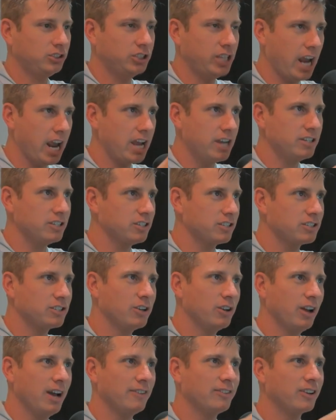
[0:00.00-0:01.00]

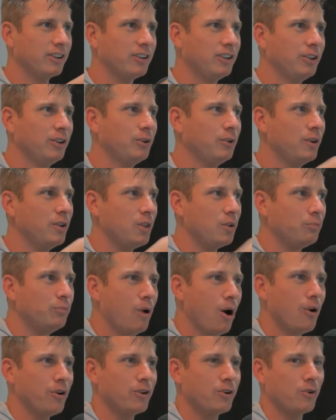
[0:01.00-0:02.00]
changes you'll have to do in
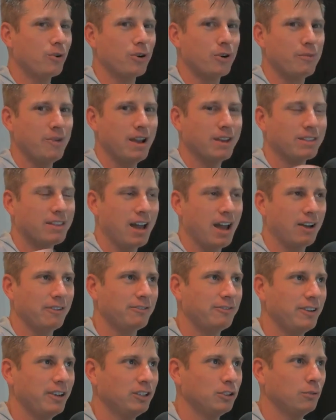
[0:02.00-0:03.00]
the boat in order to make
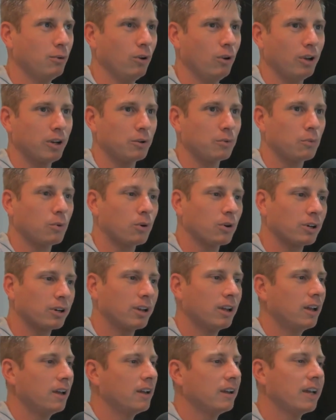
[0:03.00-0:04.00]
that feasible and
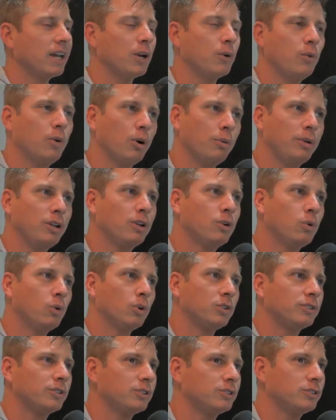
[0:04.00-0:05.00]
work. It will be
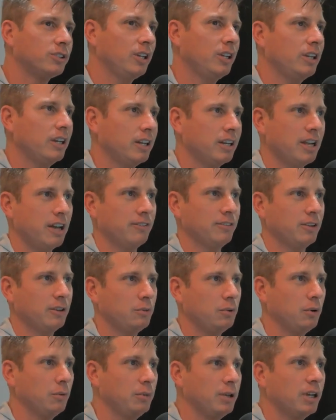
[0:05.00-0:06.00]
cool to see. I
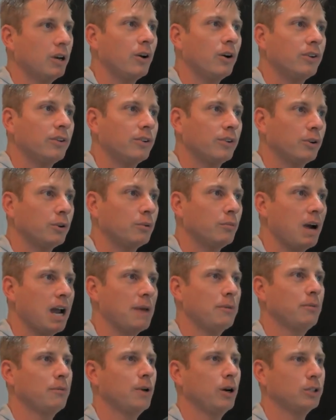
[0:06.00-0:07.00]
definitely will be going to
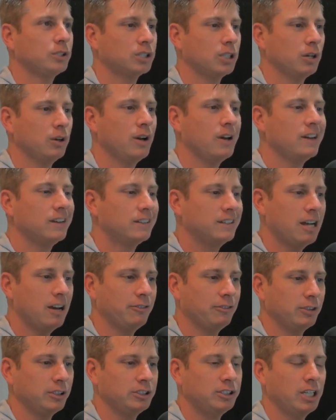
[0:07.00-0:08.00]
Miami Boat Show,
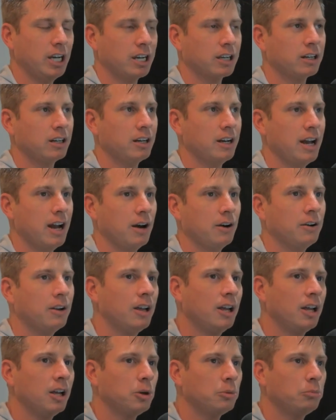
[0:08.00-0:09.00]
definitely checking it
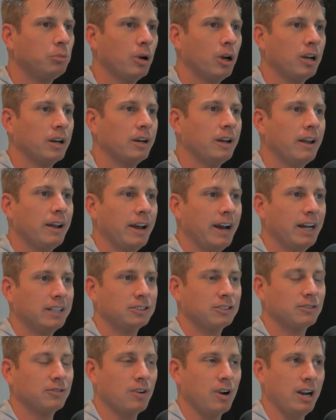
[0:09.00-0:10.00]
out. But
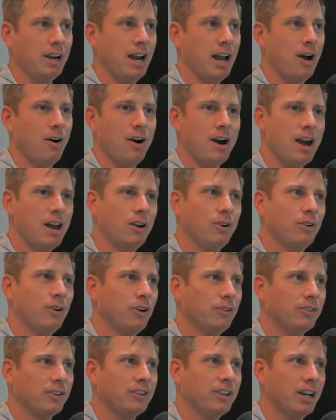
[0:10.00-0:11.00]
as of right now, I
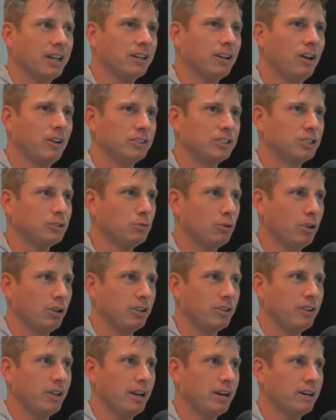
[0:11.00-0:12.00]
don't know if the technology is
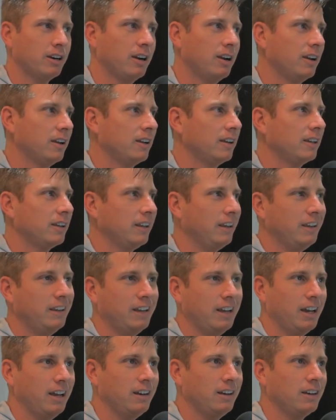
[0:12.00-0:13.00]
really there
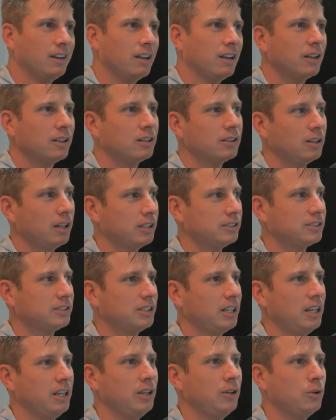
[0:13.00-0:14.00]
yet.
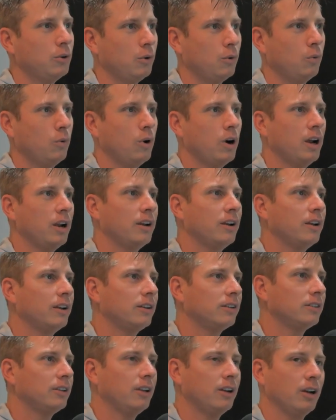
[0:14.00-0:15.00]
Let's see
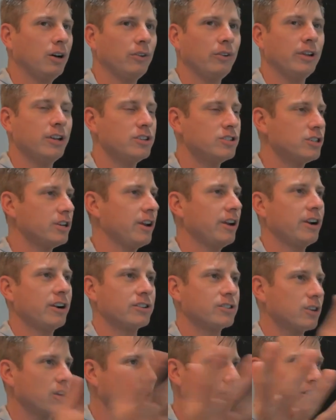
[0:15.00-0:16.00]
what, you know, the
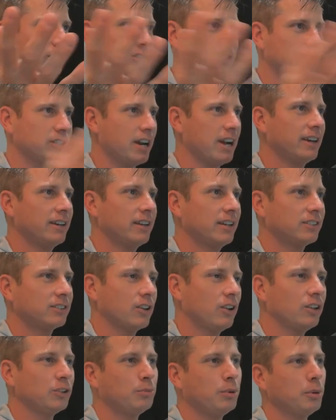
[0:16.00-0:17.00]
engineers and all these
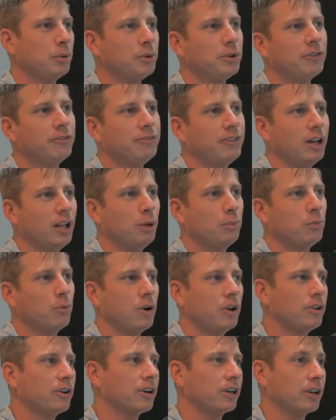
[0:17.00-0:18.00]
scientists and all these people
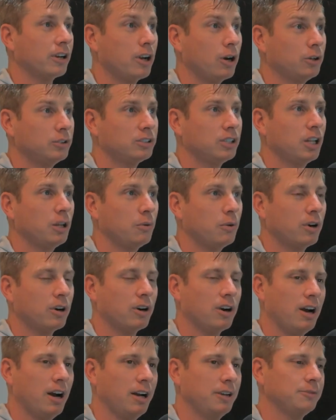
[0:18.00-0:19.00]
develop, whether it goes
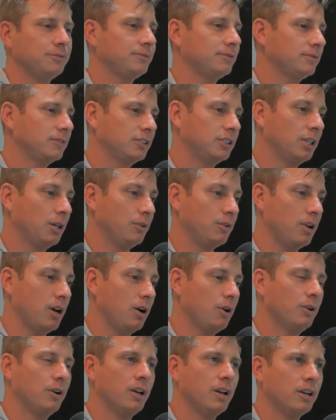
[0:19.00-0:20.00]
anywhere or not.
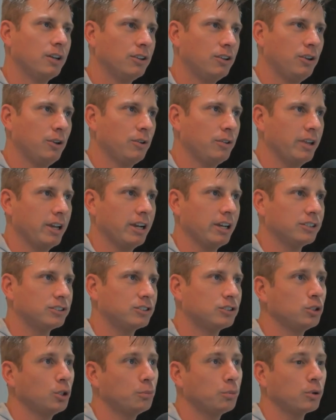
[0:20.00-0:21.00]
Don't know. I do think
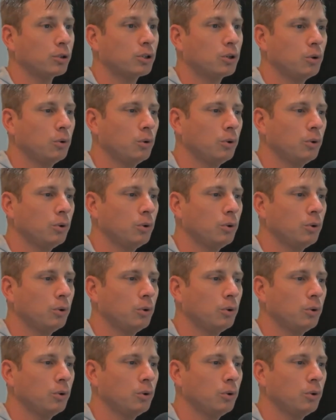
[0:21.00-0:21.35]
it's super